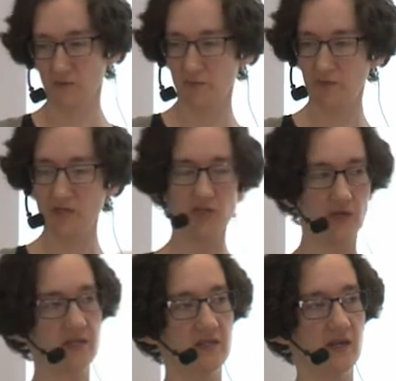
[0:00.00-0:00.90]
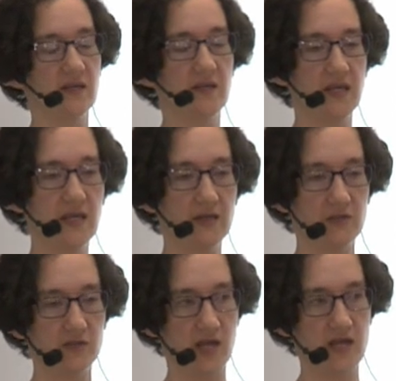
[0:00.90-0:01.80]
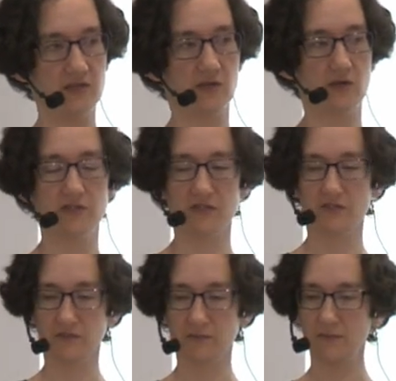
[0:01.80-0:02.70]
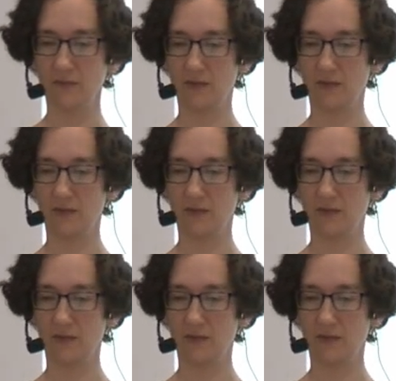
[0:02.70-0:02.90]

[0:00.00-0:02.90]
We pre-trained an English ASR system,